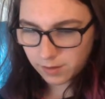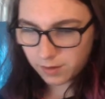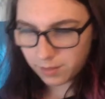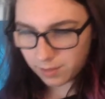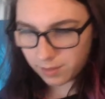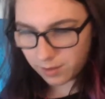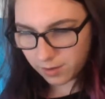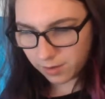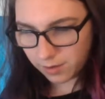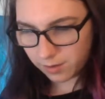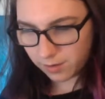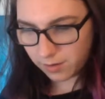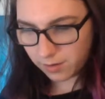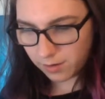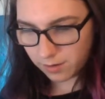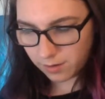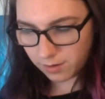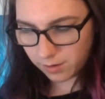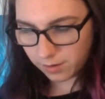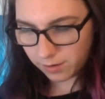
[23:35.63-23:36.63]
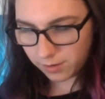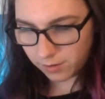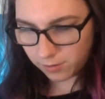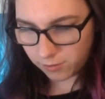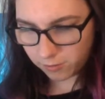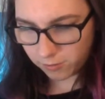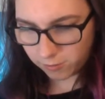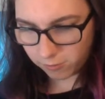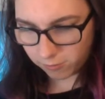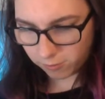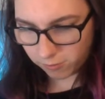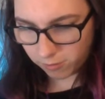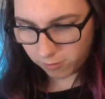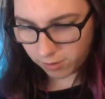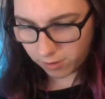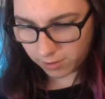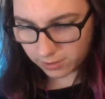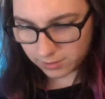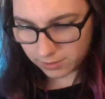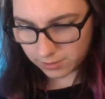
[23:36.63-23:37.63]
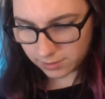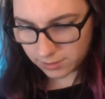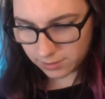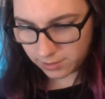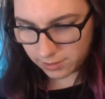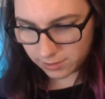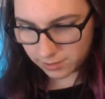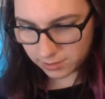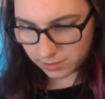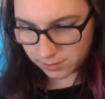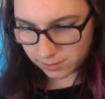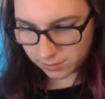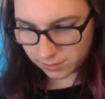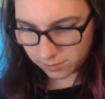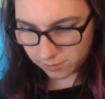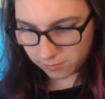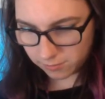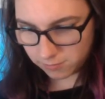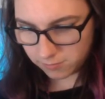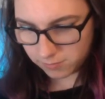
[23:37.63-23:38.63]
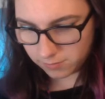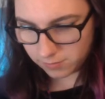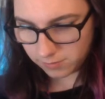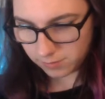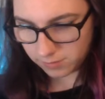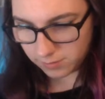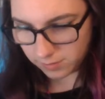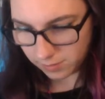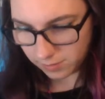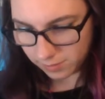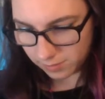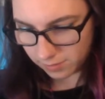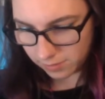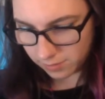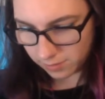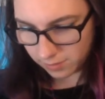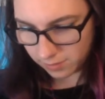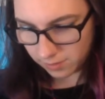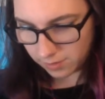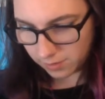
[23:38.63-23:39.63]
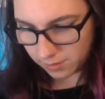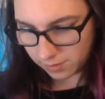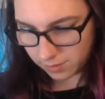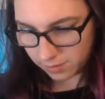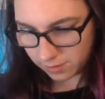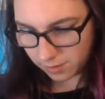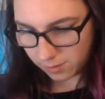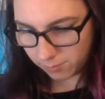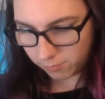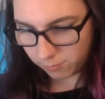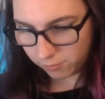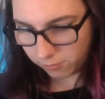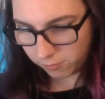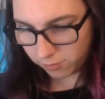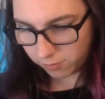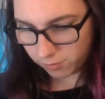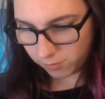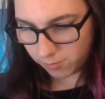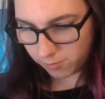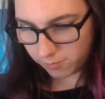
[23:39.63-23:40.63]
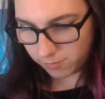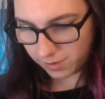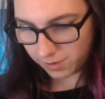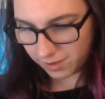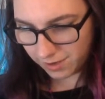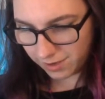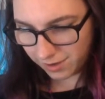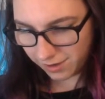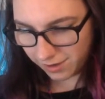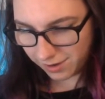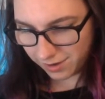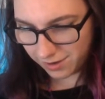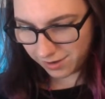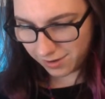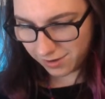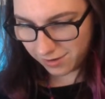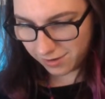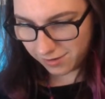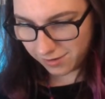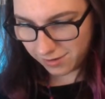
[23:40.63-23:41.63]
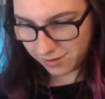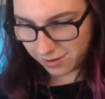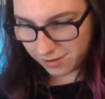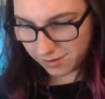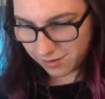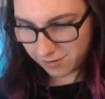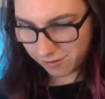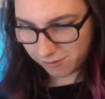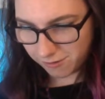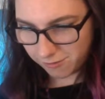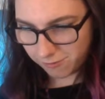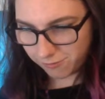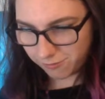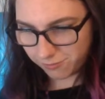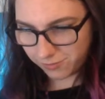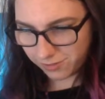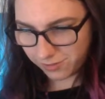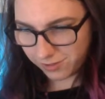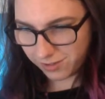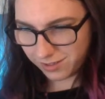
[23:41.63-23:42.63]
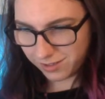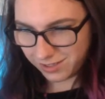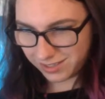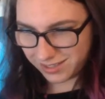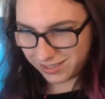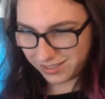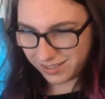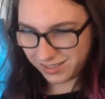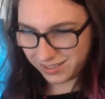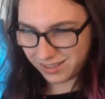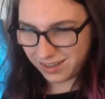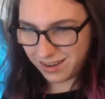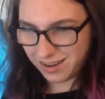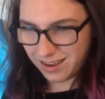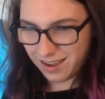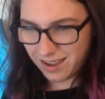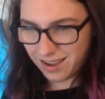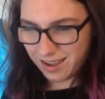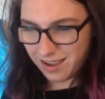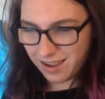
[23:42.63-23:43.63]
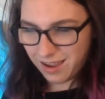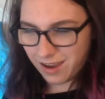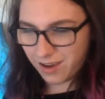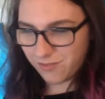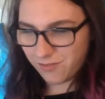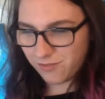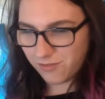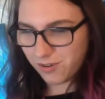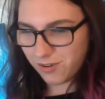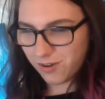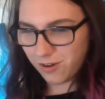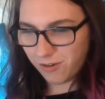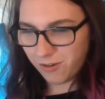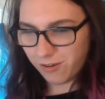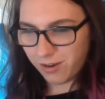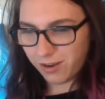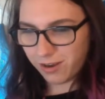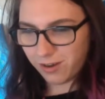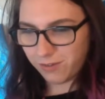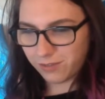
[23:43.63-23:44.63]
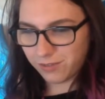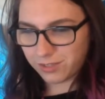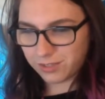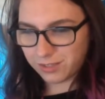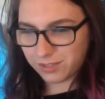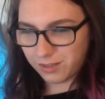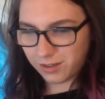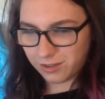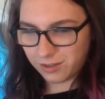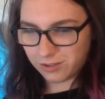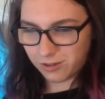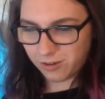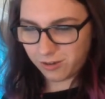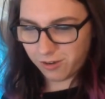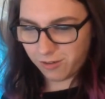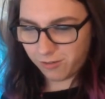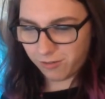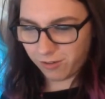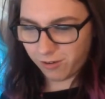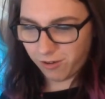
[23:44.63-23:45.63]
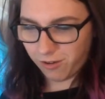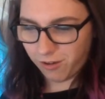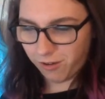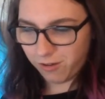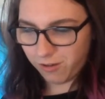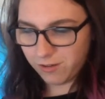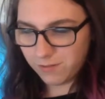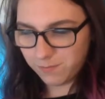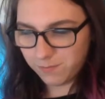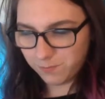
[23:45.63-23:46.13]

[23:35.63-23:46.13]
And then cross these two, and I pull them under and over. I have no idea if this is going to turn out at all,